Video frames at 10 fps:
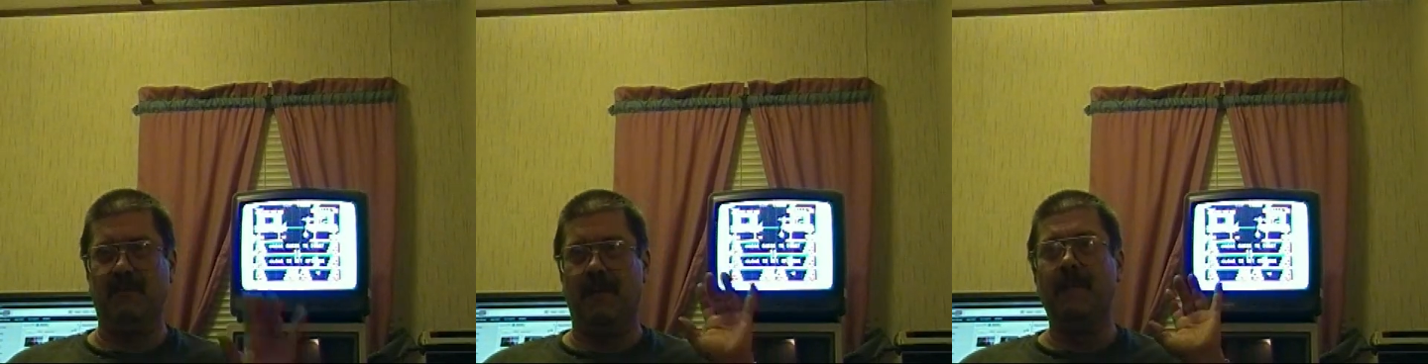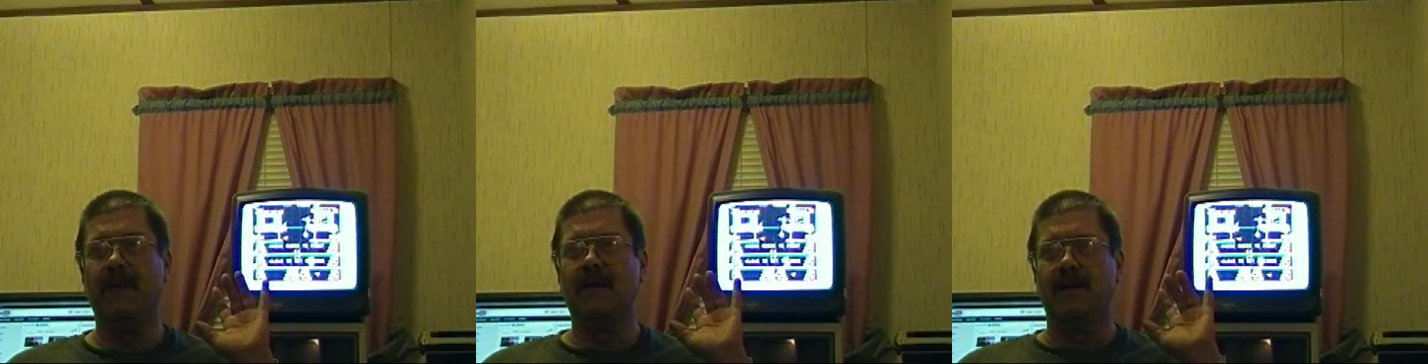
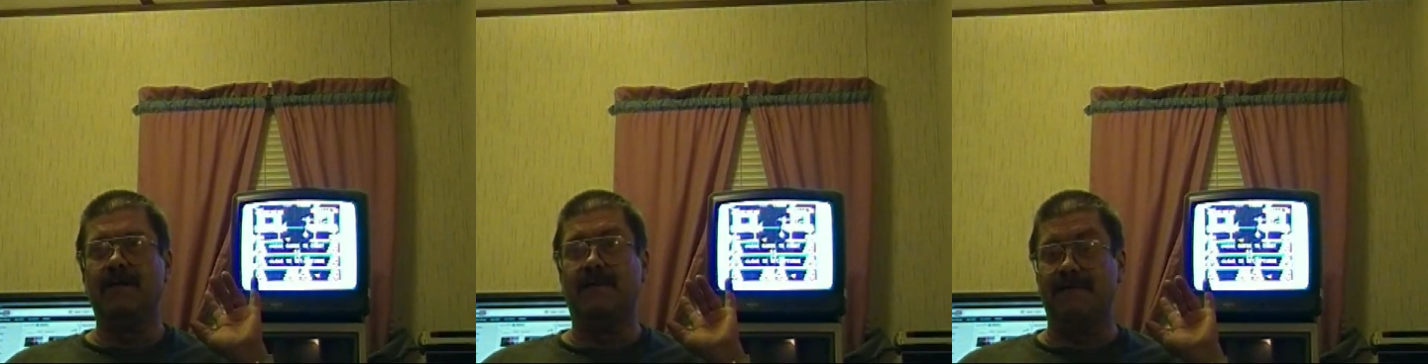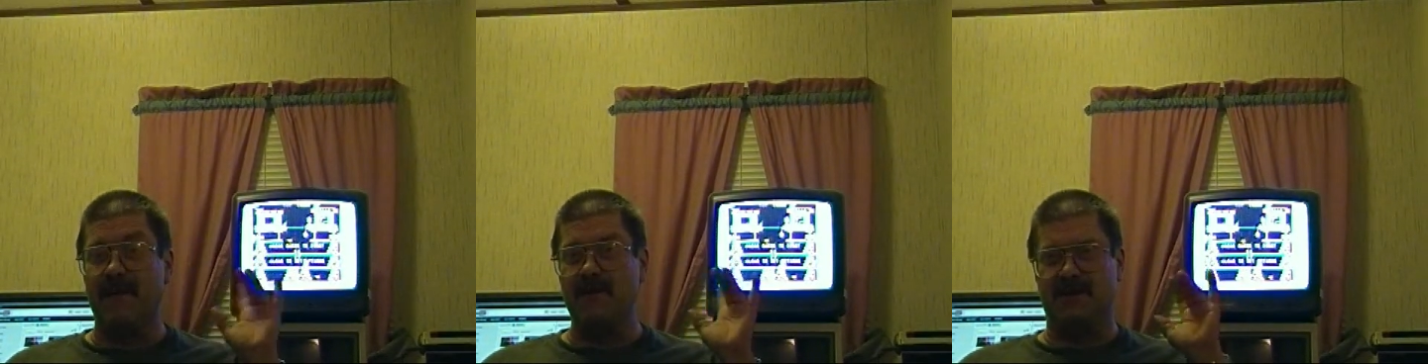Well, the
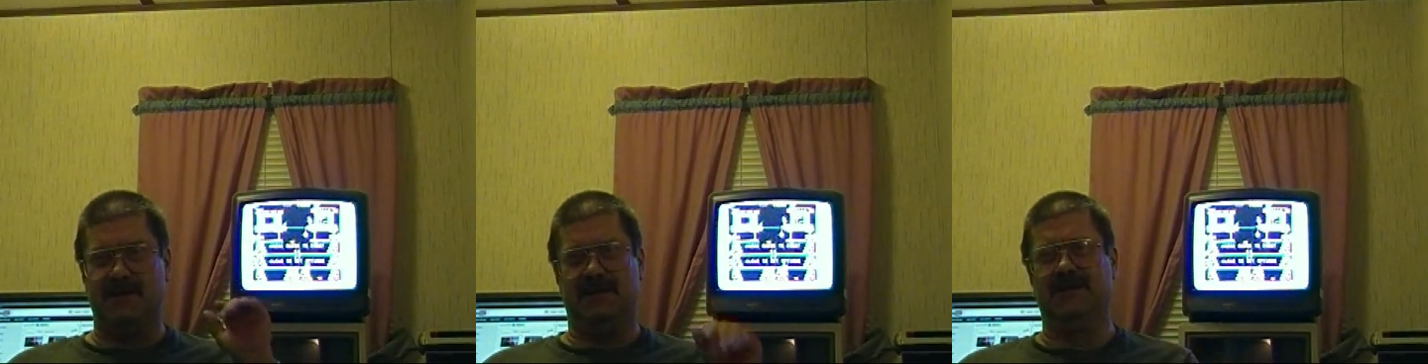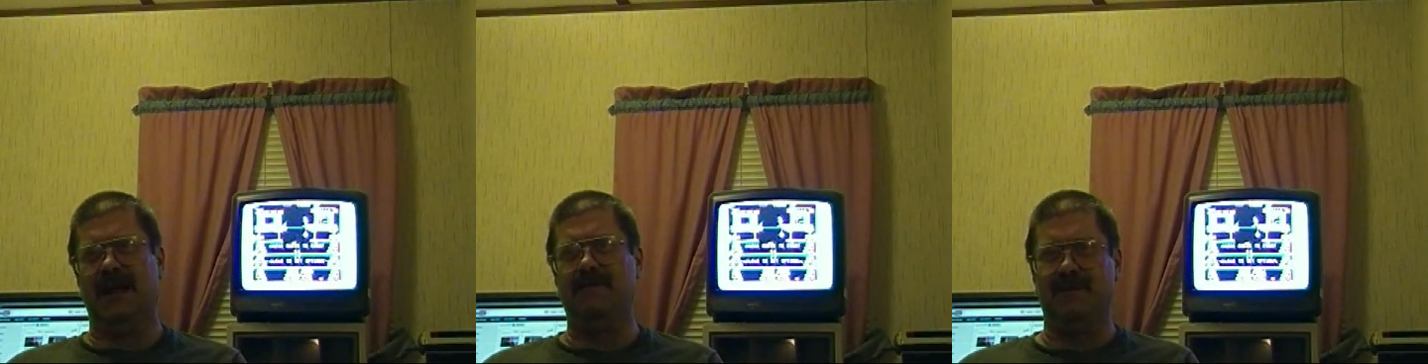first
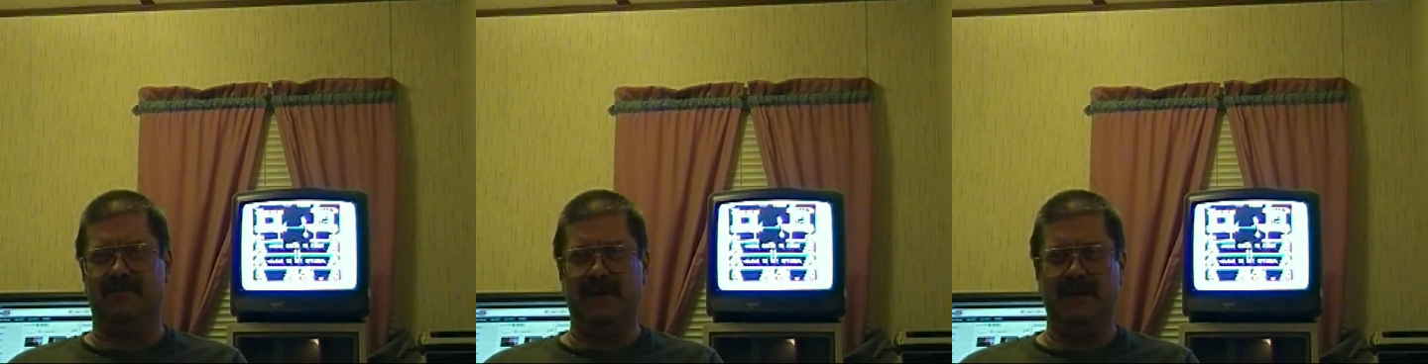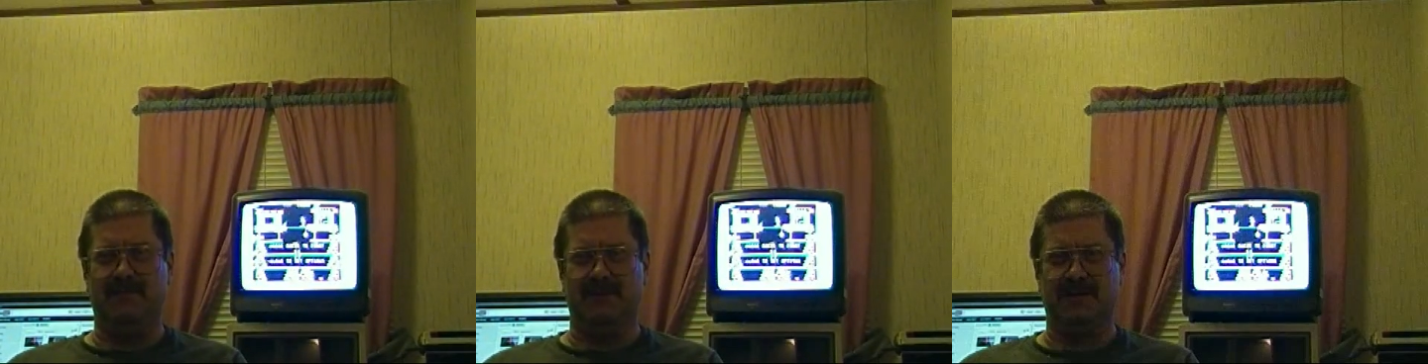example to
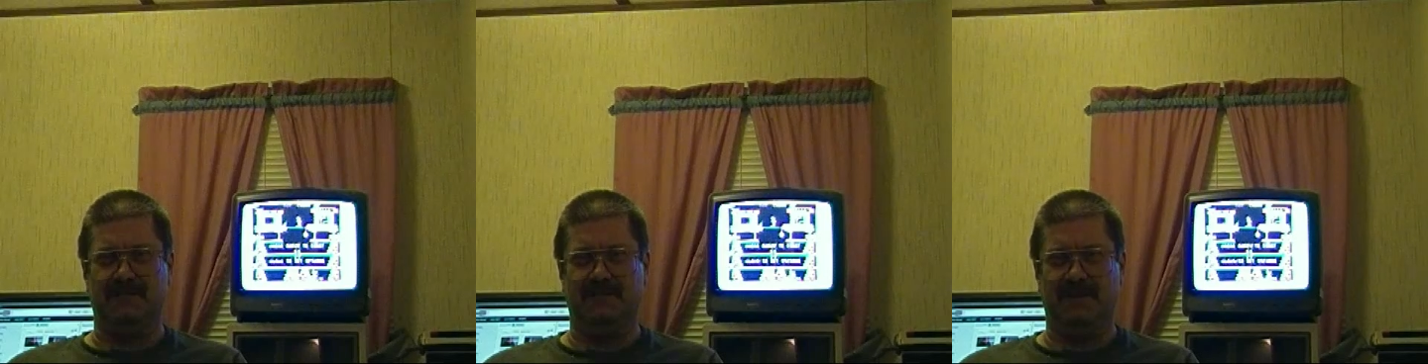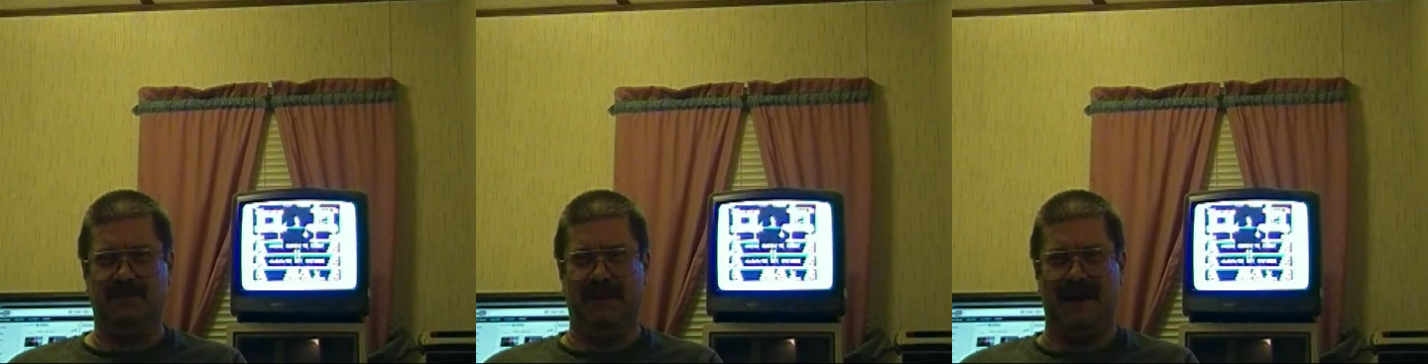me was
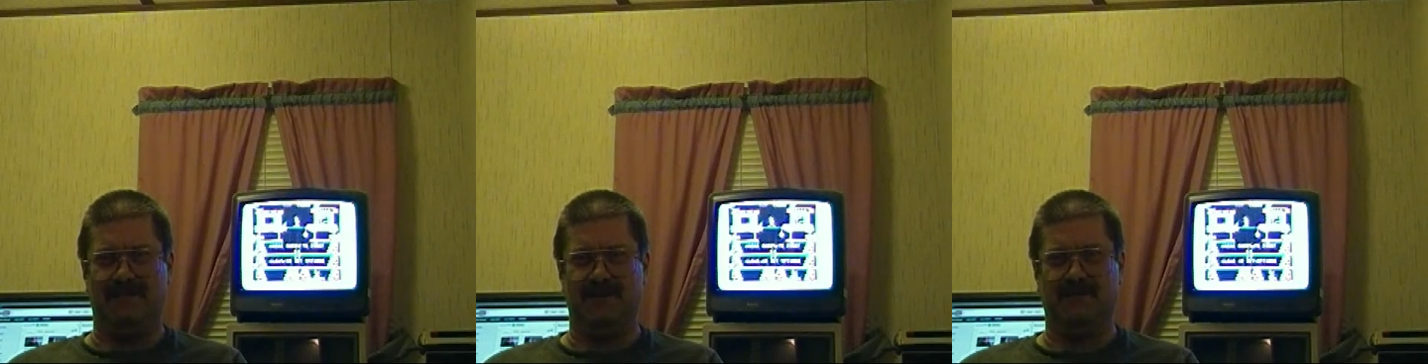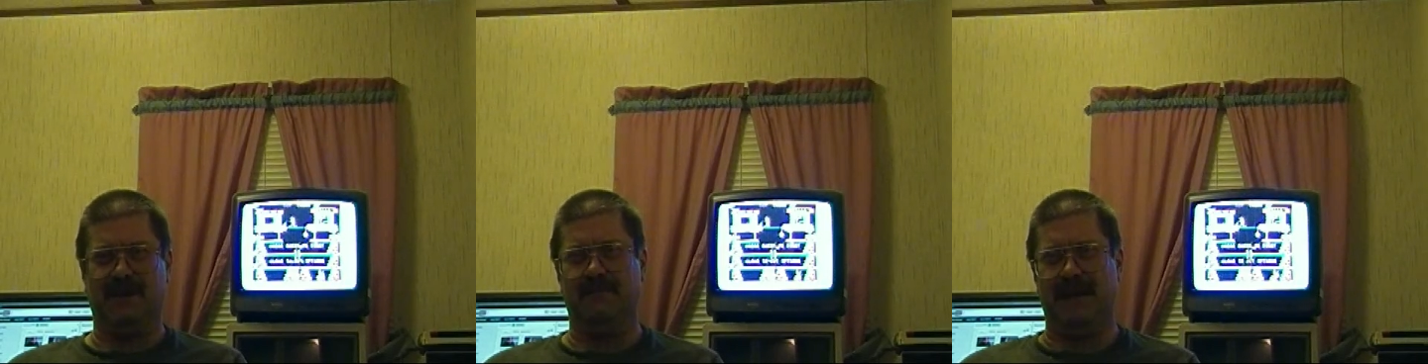with
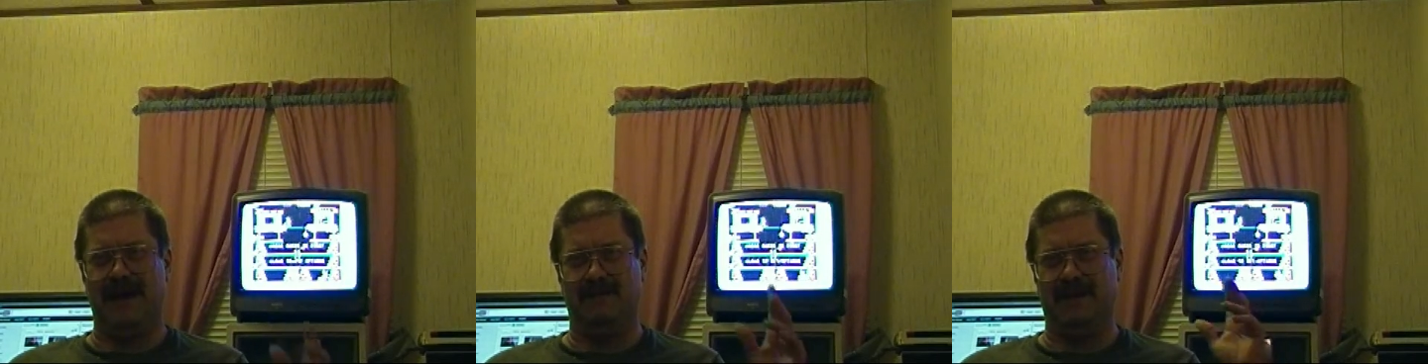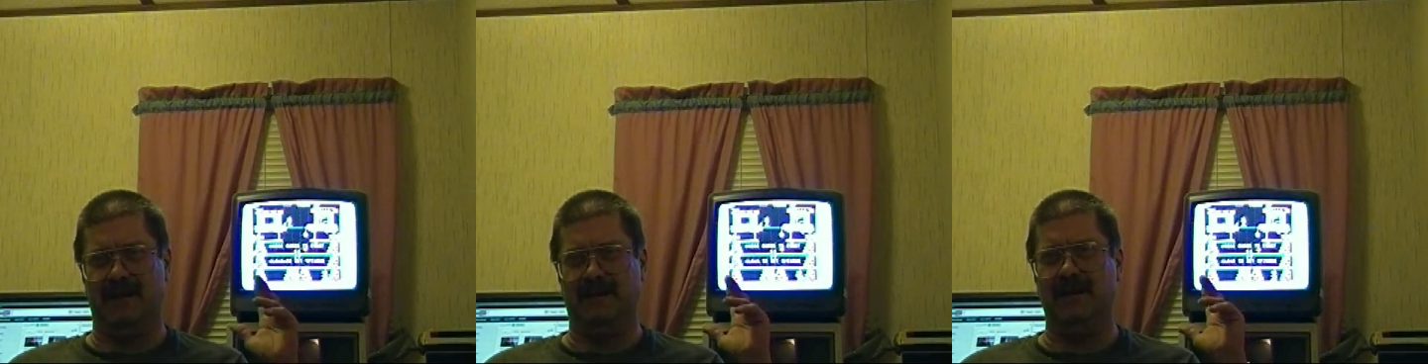backwards
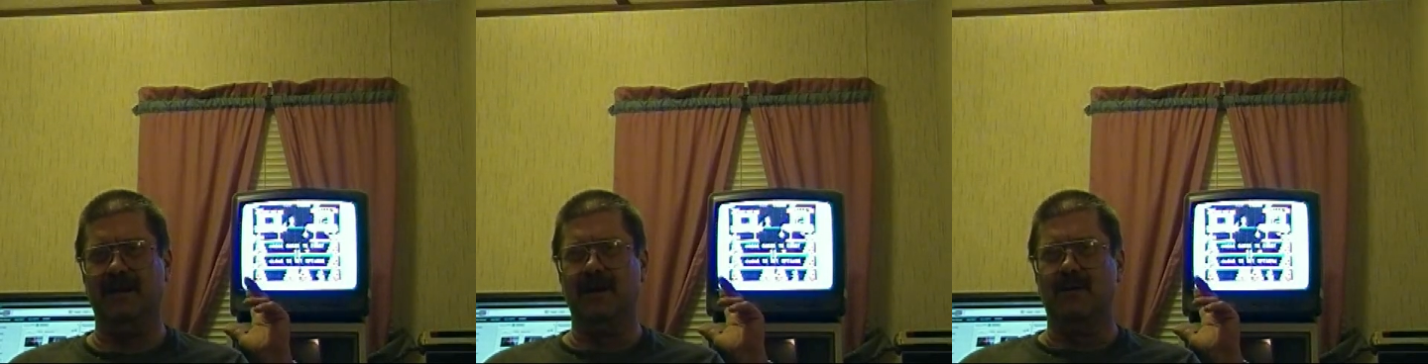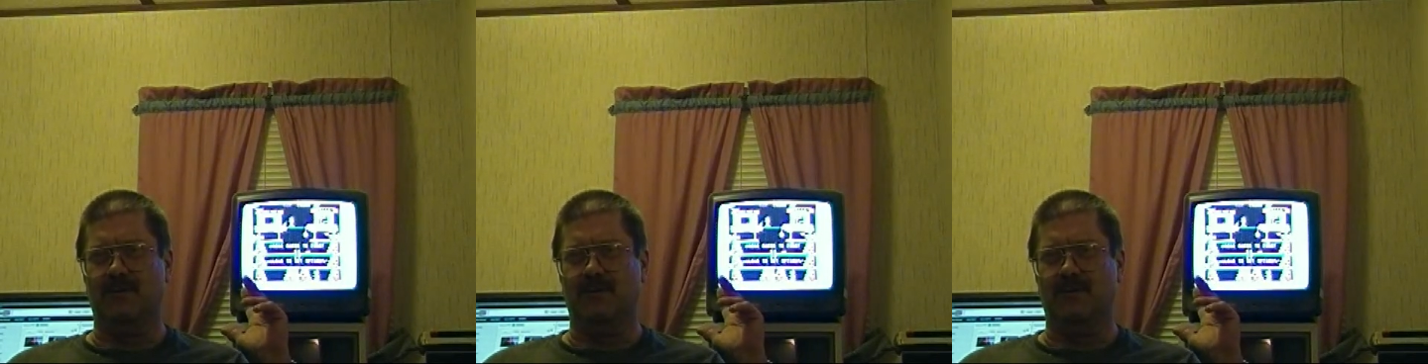compatibility